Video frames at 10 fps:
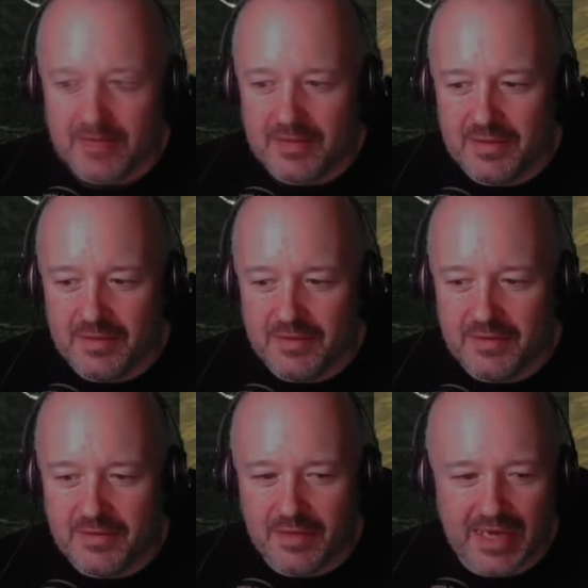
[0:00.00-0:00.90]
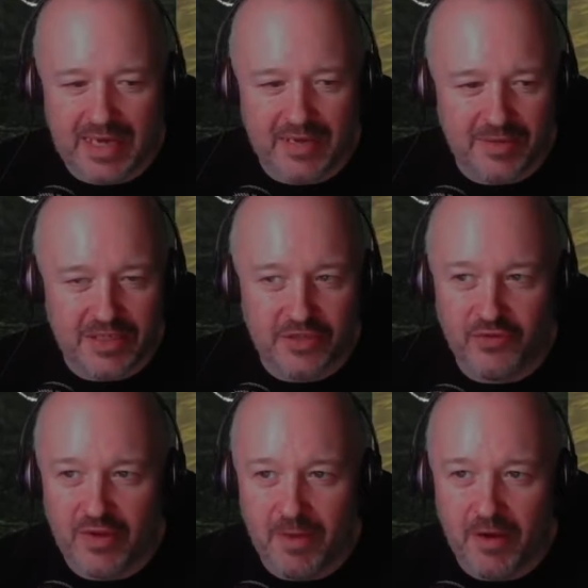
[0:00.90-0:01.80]
No. How do I just
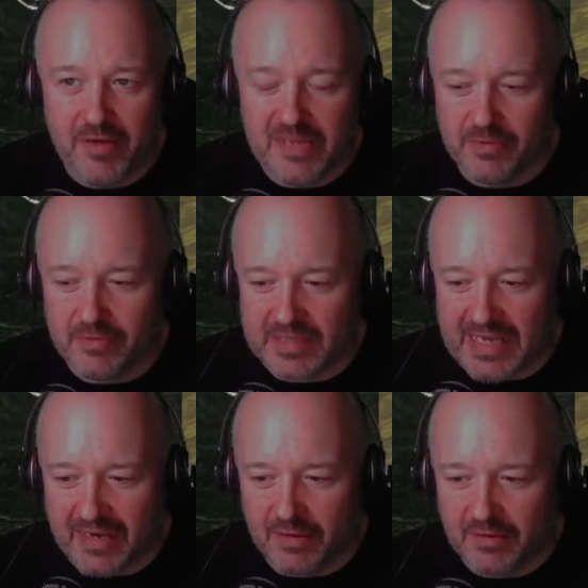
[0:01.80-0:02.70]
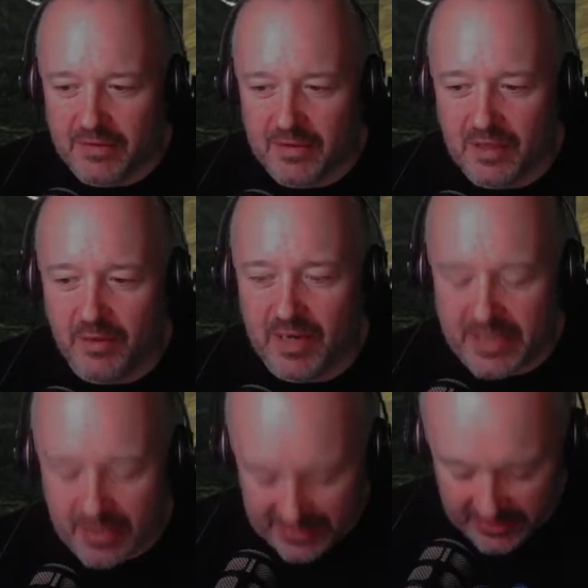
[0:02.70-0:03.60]
throw Pokeballs now? Oh, I
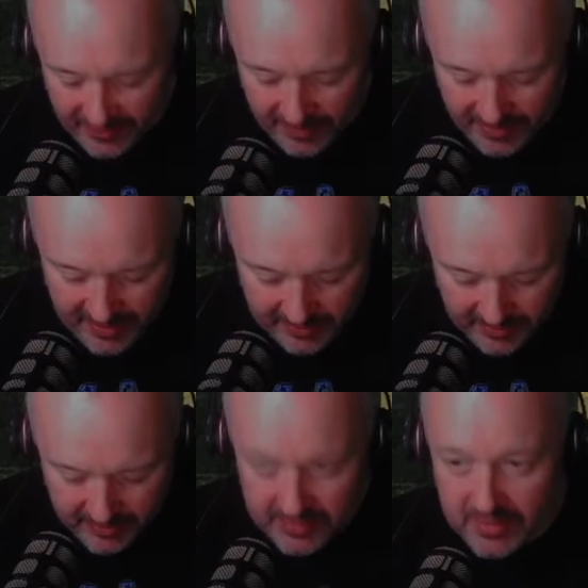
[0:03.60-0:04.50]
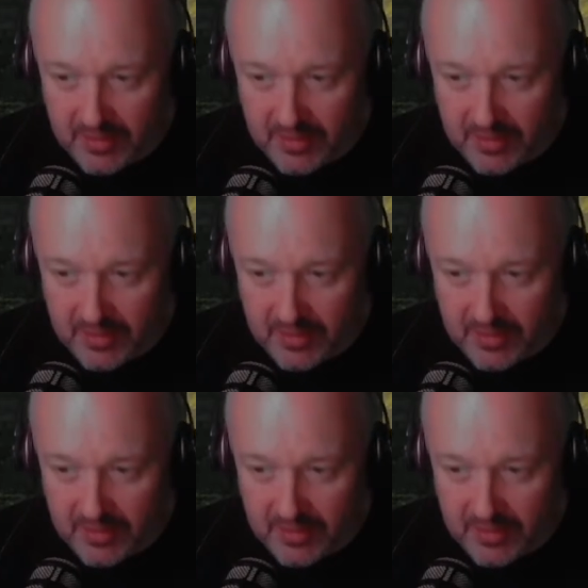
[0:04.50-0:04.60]
know how to throw Pokeballs.